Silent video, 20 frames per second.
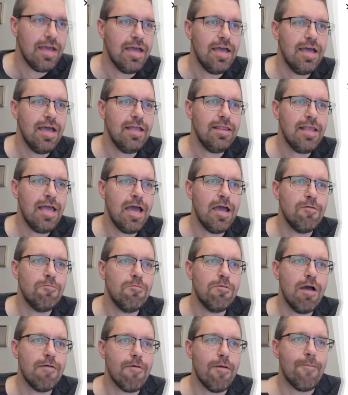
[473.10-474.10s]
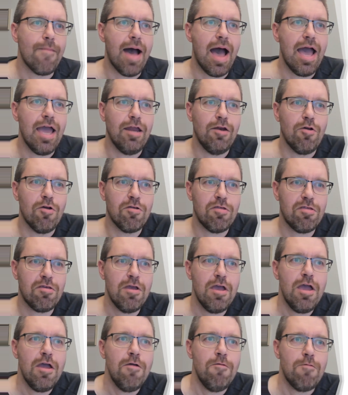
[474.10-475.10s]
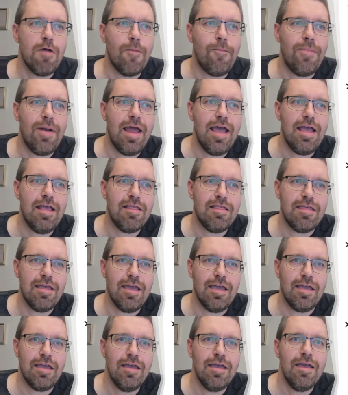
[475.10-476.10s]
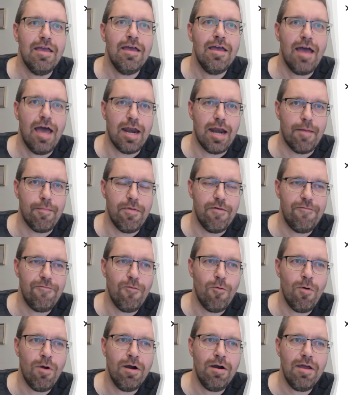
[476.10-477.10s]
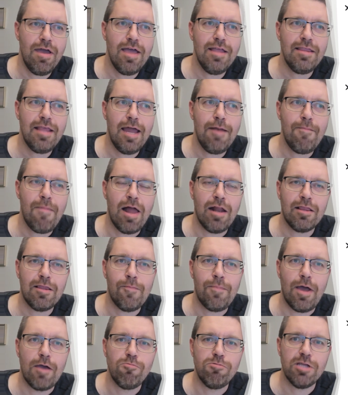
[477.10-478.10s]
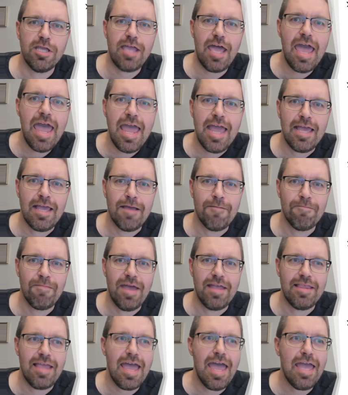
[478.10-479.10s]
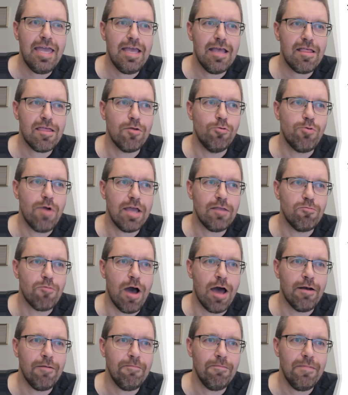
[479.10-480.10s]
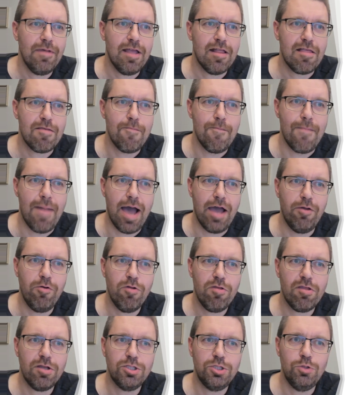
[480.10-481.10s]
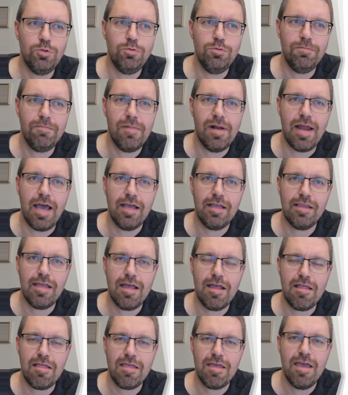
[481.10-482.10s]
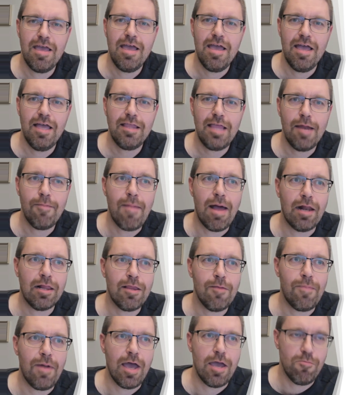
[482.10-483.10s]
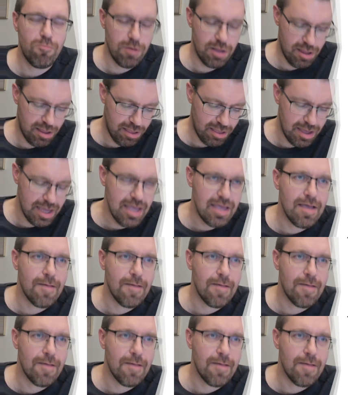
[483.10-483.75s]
And then we have a minus, we are placing a number 4, and then multiply with a. And a is the red one, it's minus 2, like this. And then multiply with c,